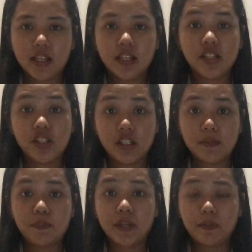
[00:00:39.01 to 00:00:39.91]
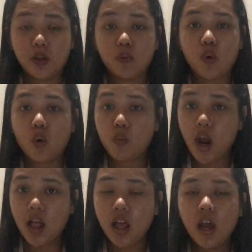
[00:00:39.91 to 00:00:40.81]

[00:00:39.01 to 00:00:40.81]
indigenous people worldwide,